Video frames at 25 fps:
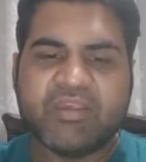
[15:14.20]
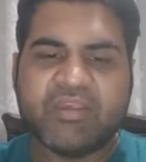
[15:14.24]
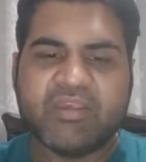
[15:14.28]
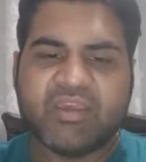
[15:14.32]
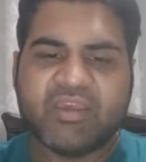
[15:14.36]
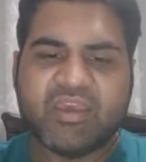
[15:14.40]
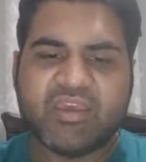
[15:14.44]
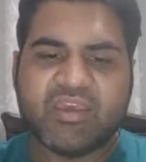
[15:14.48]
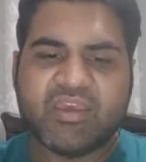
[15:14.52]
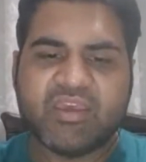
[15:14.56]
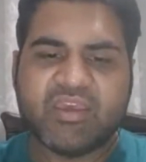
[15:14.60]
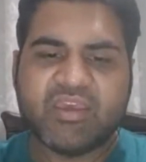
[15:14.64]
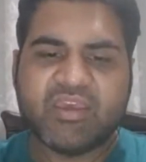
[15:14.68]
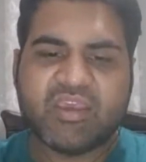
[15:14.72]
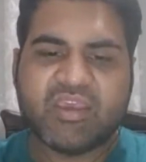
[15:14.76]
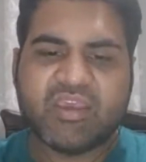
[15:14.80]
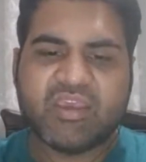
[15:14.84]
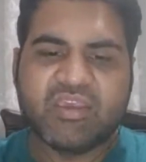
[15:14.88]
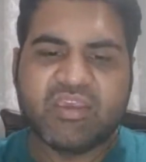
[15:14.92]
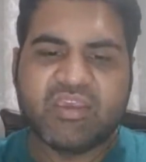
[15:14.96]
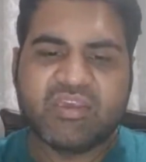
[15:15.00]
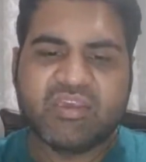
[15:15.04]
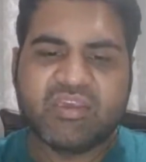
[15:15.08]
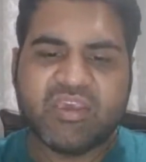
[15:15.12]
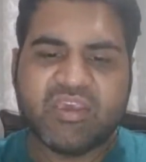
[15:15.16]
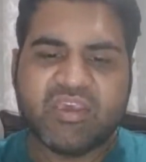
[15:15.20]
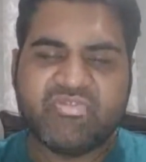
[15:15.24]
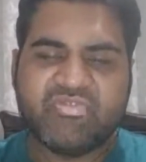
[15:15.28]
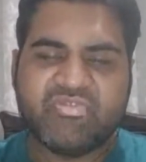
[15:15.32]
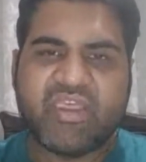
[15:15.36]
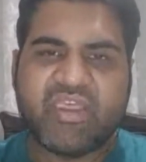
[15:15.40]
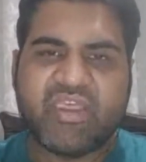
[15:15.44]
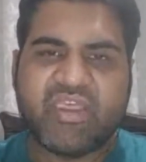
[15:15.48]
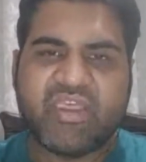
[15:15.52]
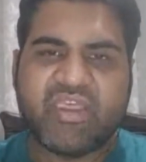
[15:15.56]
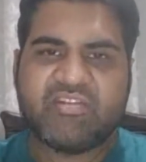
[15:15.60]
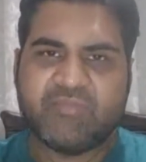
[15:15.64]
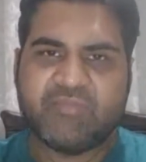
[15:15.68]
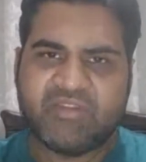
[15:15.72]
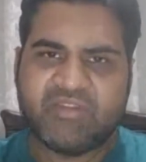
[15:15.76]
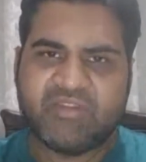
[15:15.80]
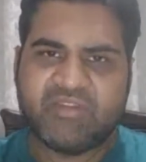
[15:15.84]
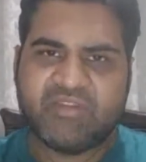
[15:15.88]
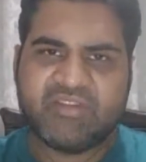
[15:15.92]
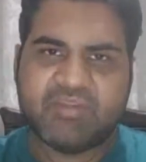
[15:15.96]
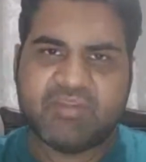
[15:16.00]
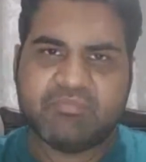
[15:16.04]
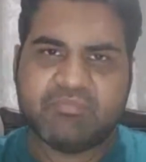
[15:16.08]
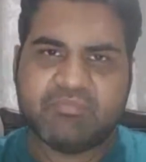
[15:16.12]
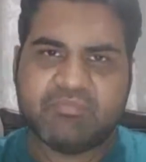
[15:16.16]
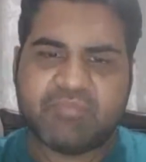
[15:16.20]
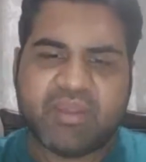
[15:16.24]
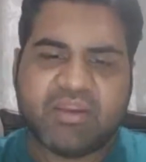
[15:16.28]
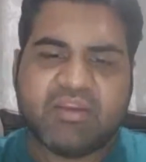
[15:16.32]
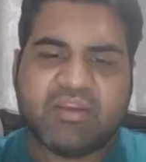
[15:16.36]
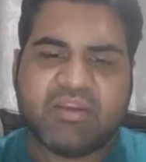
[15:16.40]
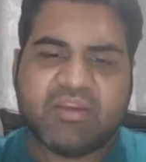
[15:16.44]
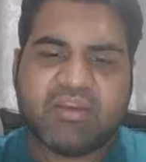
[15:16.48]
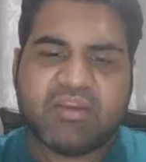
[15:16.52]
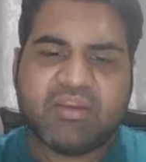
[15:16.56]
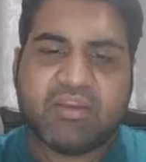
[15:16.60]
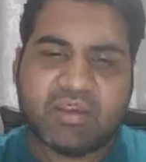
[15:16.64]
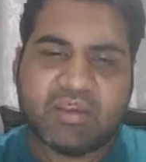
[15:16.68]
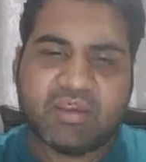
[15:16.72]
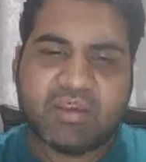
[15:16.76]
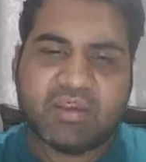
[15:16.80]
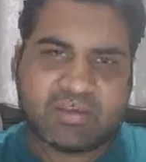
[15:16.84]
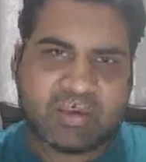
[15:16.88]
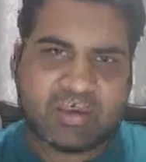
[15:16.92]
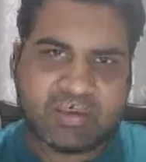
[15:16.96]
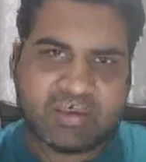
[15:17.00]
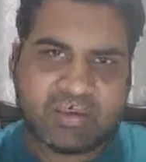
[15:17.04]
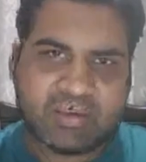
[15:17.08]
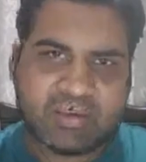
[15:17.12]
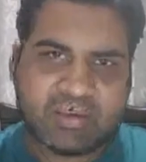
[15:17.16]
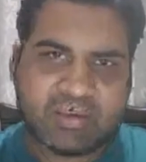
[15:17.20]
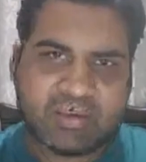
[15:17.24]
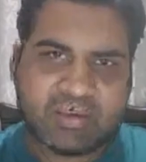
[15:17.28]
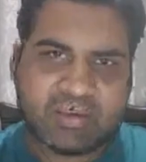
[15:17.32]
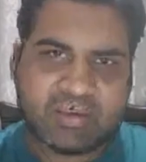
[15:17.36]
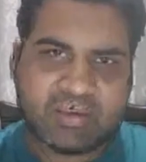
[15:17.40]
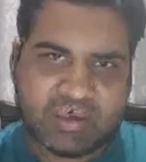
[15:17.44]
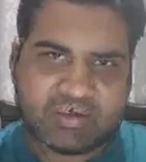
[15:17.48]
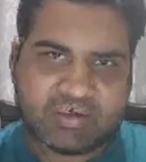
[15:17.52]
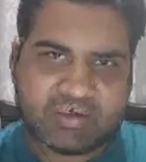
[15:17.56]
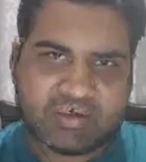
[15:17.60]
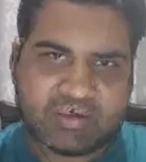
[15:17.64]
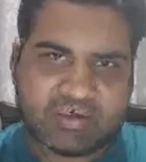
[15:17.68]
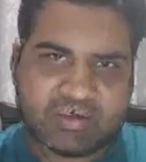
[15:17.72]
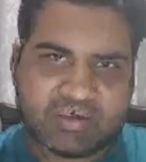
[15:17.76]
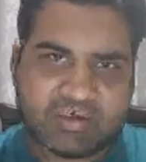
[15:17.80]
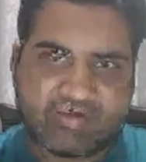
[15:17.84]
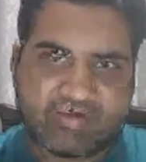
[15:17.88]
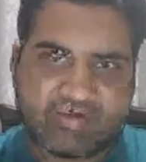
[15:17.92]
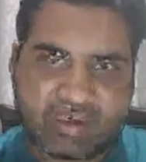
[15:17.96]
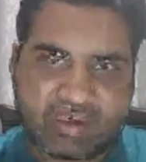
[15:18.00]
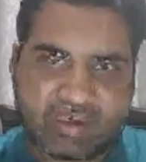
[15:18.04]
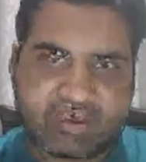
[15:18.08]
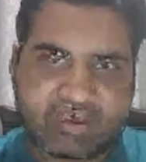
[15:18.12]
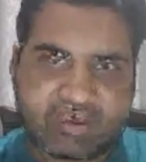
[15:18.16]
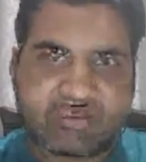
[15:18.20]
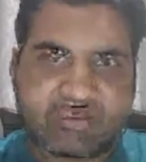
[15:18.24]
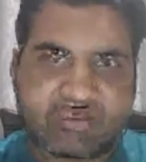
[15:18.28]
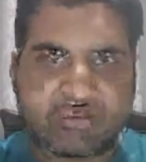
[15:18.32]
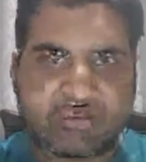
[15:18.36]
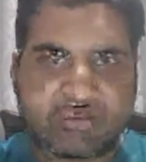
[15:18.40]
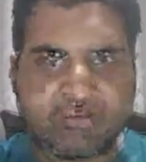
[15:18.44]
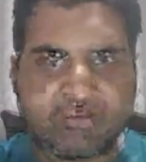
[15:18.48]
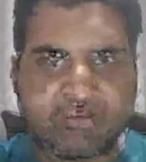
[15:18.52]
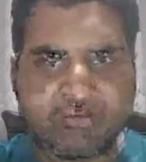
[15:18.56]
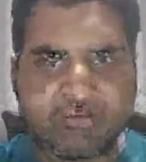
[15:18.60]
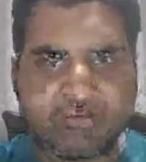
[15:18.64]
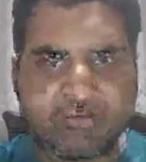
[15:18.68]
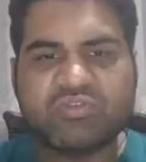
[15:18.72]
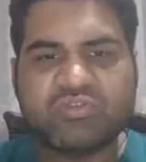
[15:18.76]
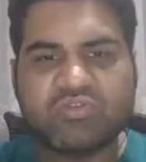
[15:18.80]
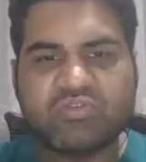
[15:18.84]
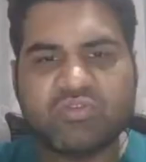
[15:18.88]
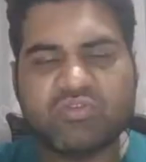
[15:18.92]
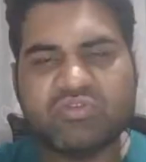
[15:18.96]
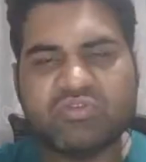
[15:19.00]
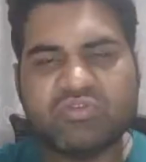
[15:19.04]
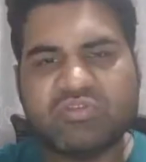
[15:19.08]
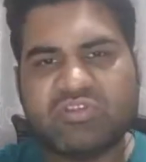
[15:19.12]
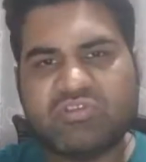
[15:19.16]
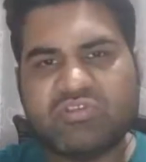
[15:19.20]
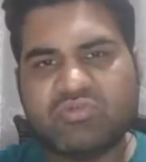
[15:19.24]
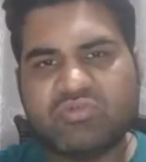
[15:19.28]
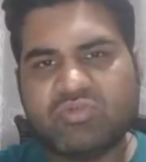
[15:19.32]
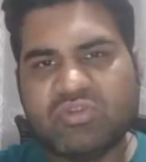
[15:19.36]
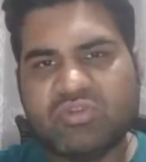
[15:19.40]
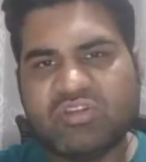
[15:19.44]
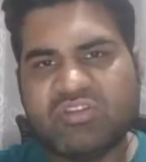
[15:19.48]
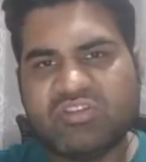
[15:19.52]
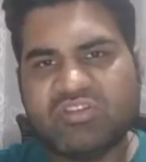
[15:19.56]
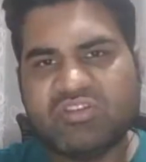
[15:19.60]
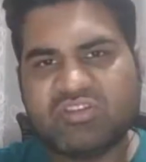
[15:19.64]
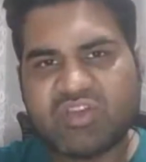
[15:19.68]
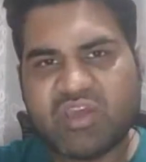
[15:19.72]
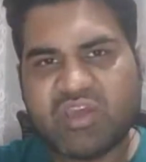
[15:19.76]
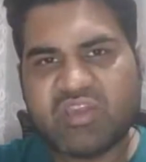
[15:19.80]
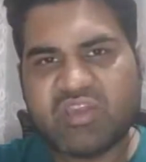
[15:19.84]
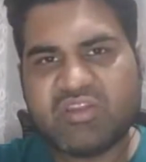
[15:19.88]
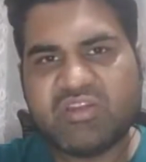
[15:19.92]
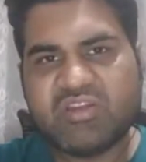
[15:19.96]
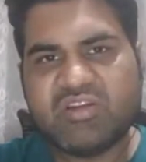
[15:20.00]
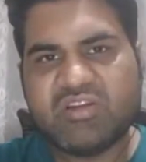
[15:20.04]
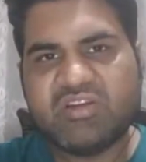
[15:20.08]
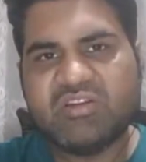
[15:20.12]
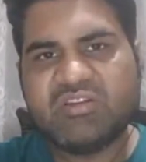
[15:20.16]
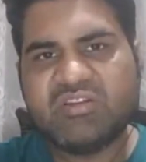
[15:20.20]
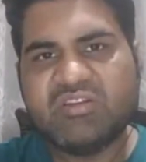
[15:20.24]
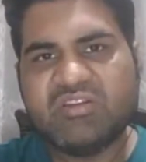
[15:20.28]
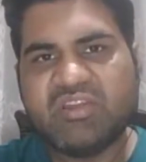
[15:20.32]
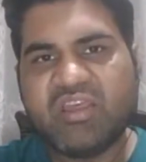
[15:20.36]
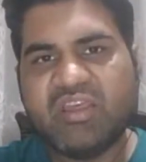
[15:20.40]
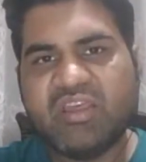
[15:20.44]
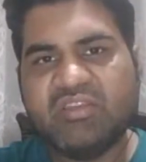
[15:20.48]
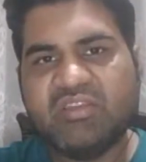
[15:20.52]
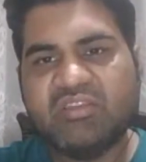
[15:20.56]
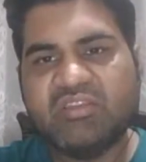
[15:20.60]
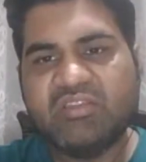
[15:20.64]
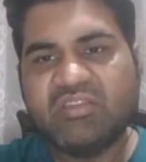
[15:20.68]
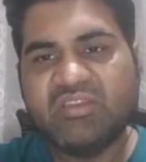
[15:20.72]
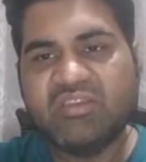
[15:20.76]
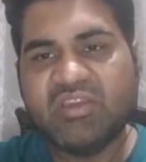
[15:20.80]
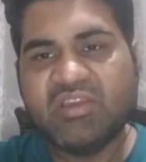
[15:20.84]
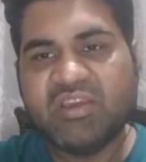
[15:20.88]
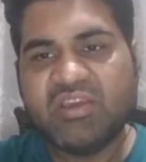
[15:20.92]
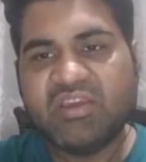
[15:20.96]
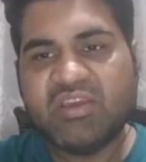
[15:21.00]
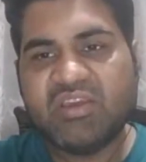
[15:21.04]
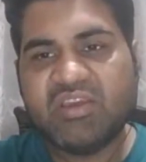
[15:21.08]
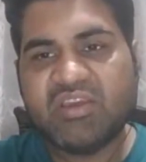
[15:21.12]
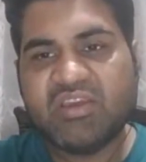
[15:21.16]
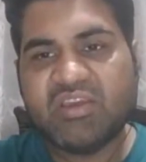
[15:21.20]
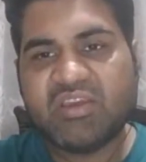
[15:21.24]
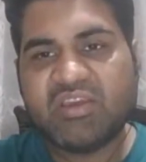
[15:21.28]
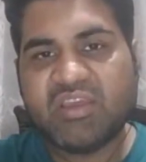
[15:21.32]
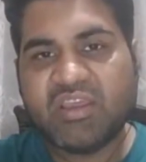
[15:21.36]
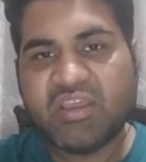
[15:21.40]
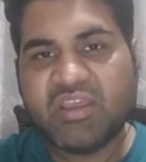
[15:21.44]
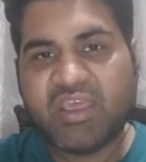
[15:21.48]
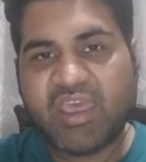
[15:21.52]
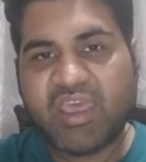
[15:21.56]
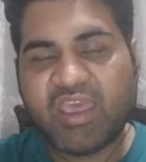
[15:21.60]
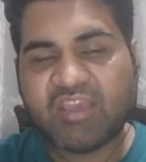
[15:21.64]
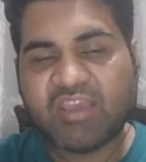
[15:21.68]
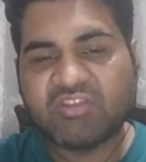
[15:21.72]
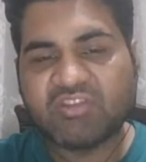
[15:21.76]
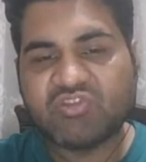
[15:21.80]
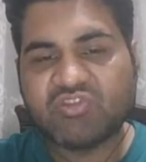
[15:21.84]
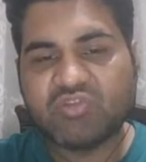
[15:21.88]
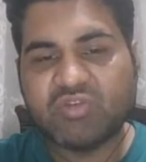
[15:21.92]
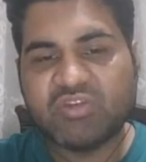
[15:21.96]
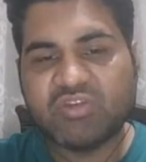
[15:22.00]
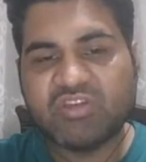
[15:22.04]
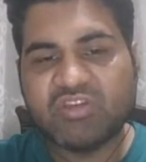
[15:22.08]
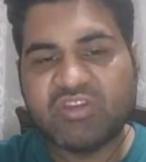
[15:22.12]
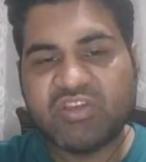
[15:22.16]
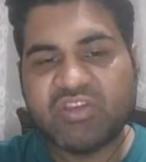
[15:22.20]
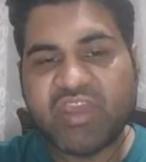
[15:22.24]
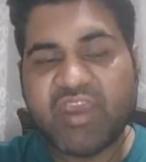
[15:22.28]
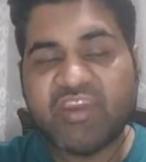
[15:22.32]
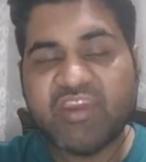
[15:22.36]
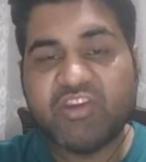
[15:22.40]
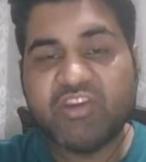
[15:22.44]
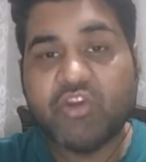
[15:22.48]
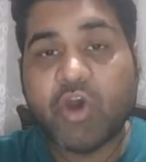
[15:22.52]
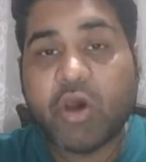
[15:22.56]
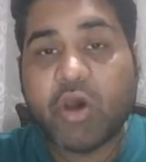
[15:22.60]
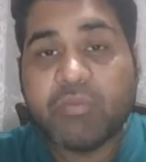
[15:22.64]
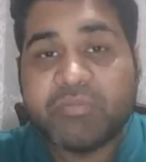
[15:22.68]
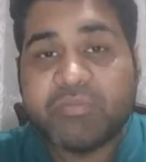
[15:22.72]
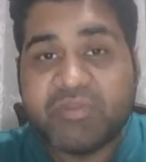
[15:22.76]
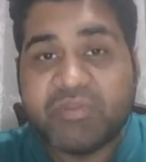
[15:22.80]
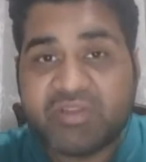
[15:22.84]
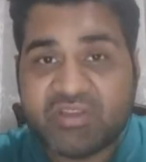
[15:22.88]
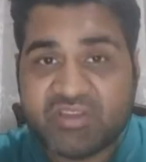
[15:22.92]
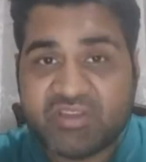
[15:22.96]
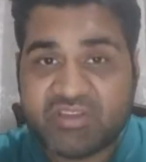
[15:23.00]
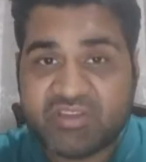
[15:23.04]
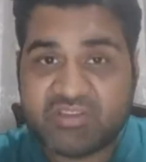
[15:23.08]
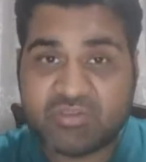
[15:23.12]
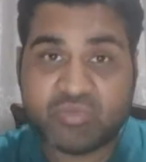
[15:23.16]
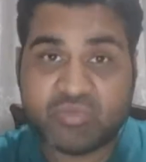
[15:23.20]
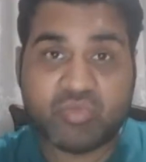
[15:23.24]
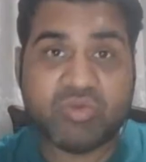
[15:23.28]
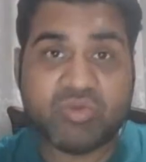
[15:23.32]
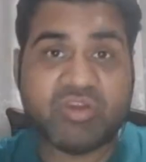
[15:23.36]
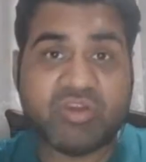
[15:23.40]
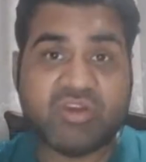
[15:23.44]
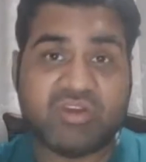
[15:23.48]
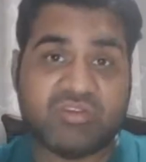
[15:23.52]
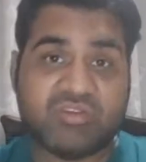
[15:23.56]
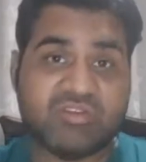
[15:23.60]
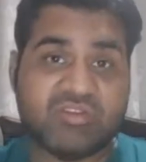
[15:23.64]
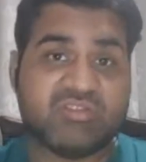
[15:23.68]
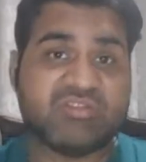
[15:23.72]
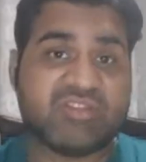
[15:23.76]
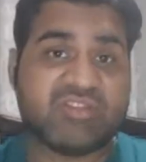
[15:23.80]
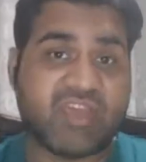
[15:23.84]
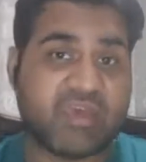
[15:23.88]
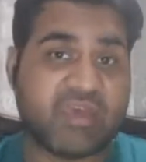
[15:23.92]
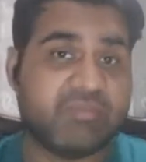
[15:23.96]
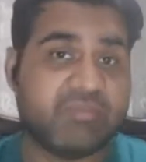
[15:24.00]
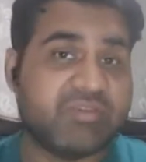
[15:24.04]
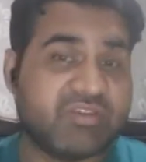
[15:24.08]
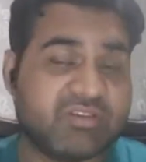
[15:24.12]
and if that makes an impact. Yes, it does. Whenever a group is closer to each other, then they actually adopt each other's habits.